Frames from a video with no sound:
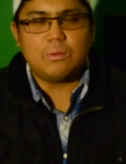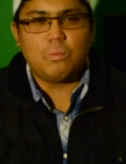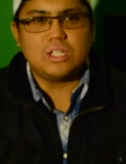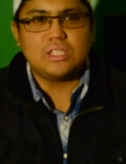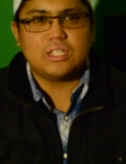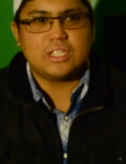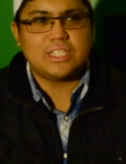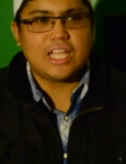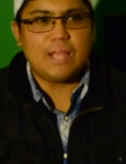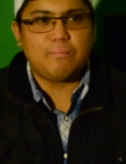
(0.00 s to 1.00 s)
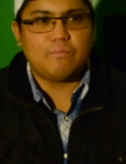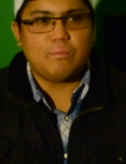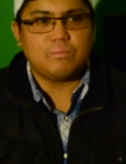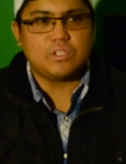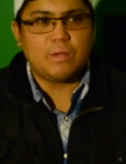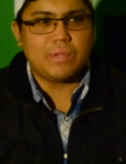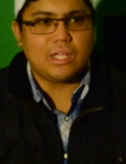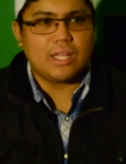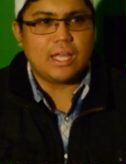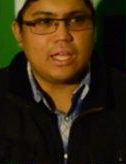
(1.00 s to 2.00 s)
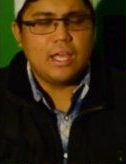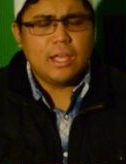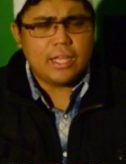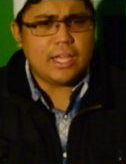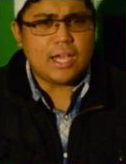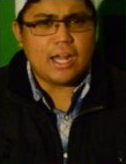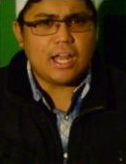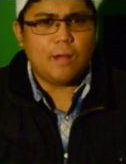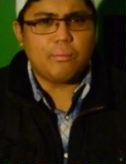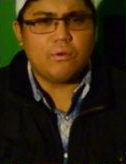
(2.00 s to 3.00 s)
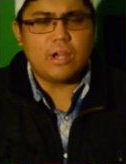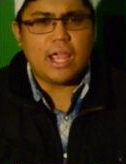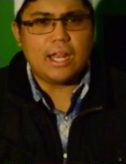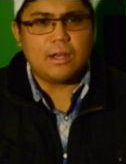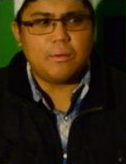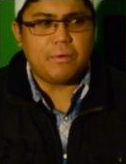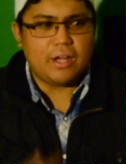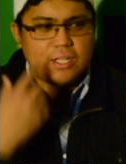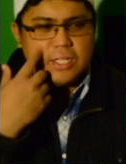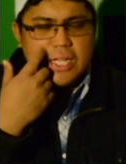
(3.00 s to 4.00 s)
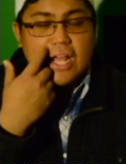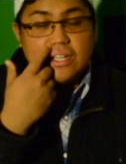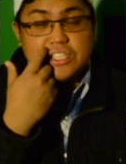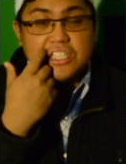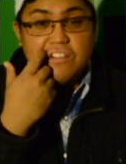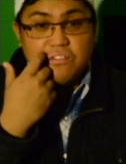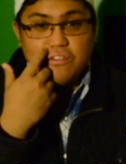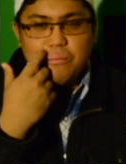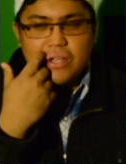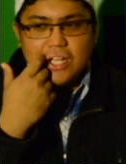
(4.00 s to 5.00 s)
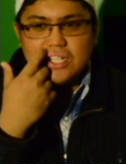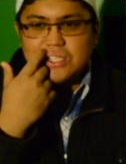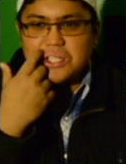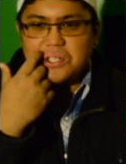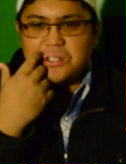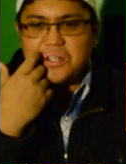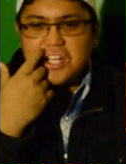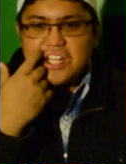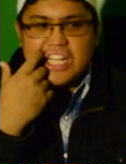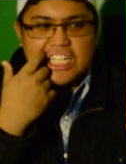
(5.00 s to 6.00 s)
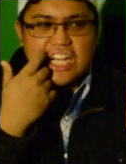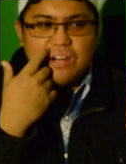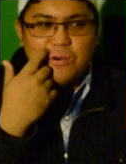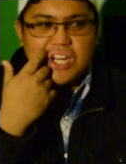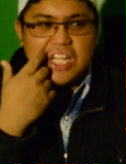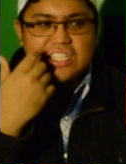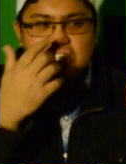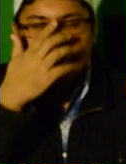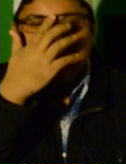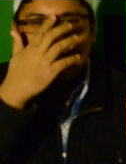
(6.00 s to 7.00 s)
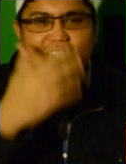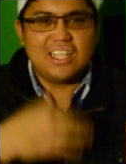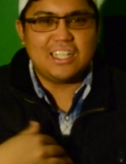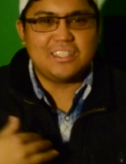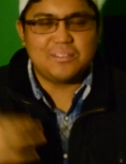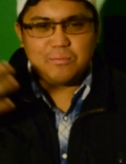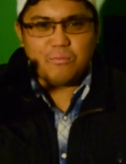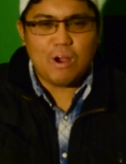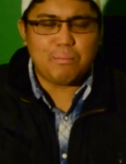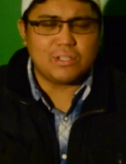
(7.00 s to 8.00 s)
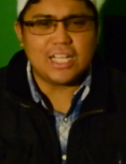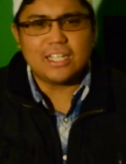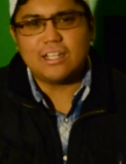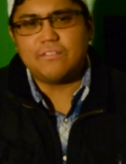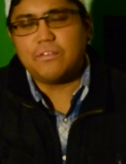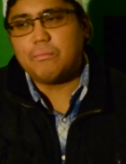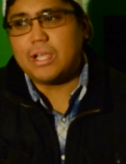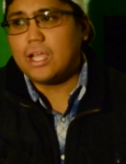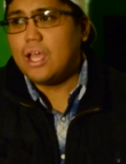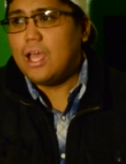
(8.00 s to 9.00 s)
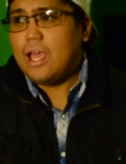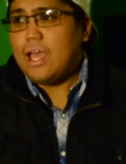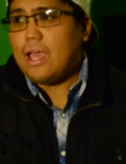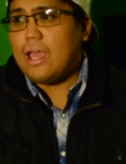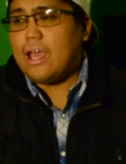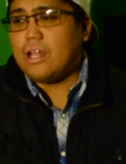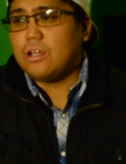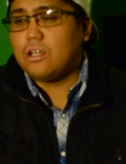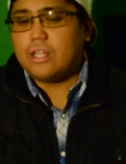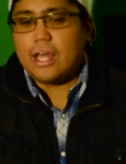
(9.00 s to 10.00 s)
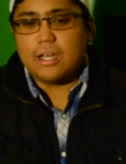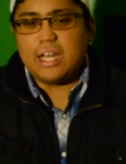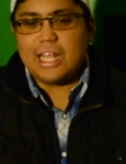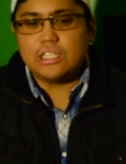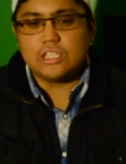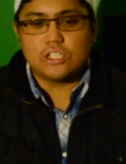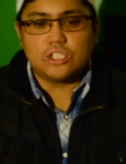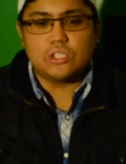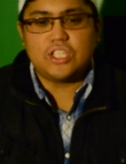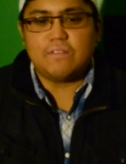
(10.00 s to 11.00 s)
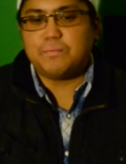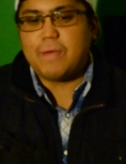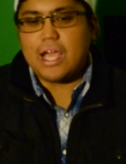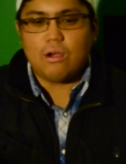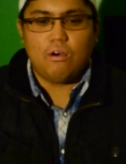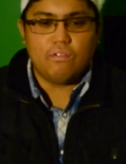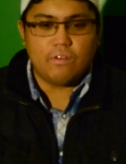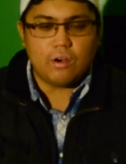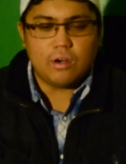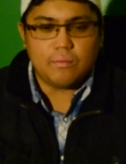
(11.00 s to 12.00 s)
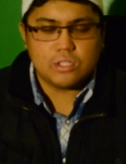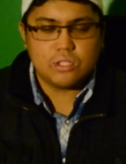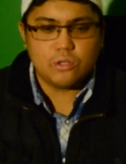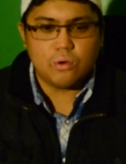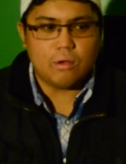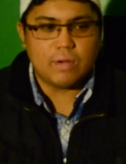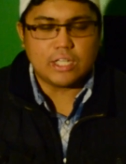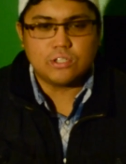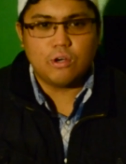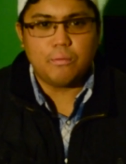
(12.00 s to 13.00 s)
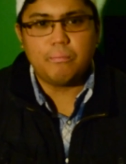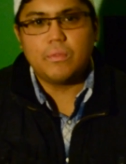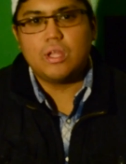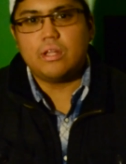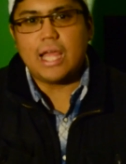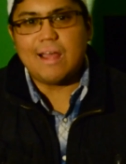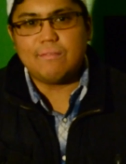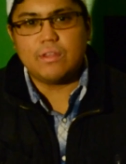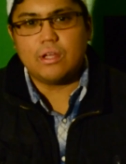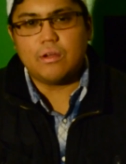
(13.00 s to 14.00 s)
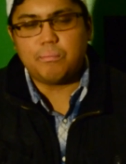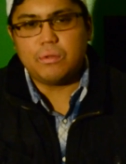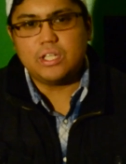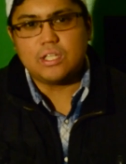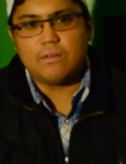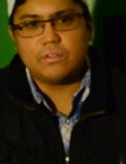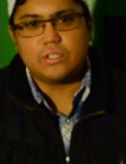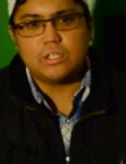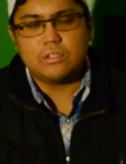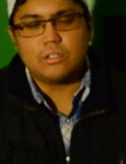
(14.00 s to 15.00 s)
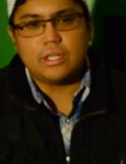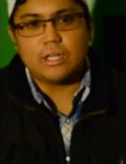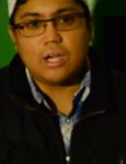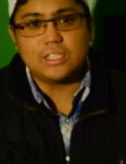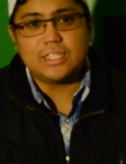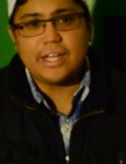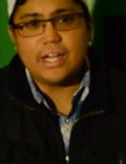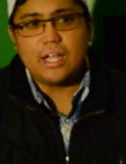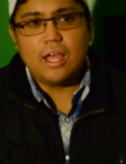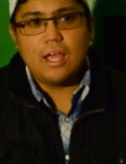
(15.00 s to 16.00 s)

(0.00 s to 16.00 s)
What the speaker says: wants to escape from something that he kind of helped create, but he had to suffer a bit. So that's kind of what it represented for me. And then it just shifts back over to Rick's group. They have the police officers in custody,